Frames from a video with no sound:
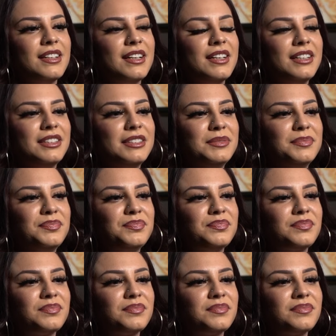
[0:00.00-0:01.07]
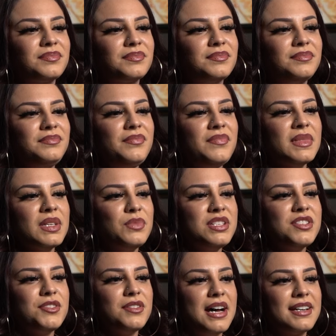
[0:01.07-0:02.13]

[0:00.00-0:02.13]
We still